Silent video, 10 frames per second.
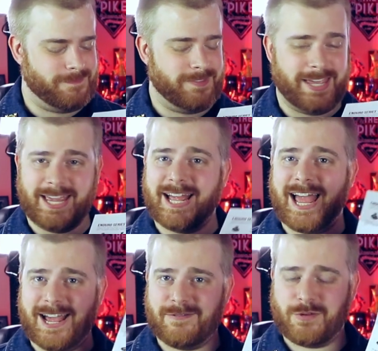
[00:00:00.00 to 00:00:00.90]
They
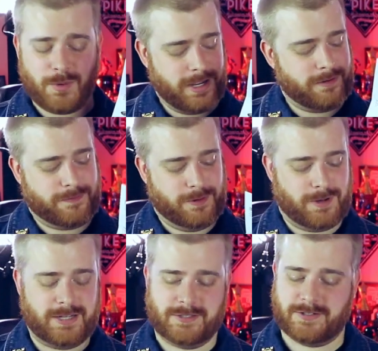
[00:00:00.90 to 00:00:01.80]
have quite a few,
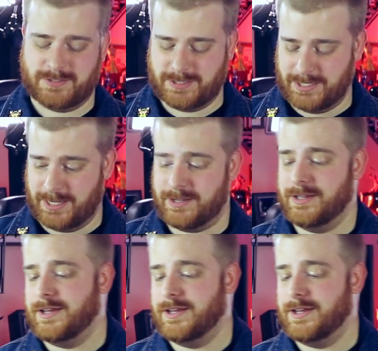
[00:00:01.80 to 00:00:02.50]
as you can see.